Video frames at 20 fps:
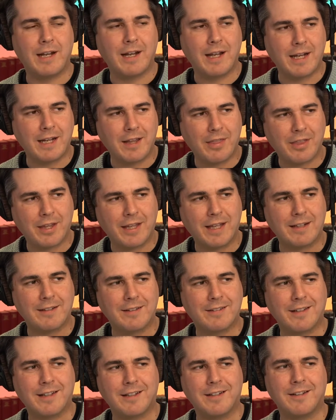anything
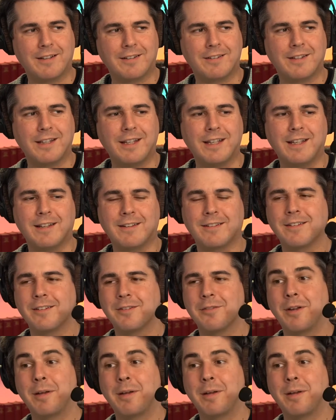else than a T instance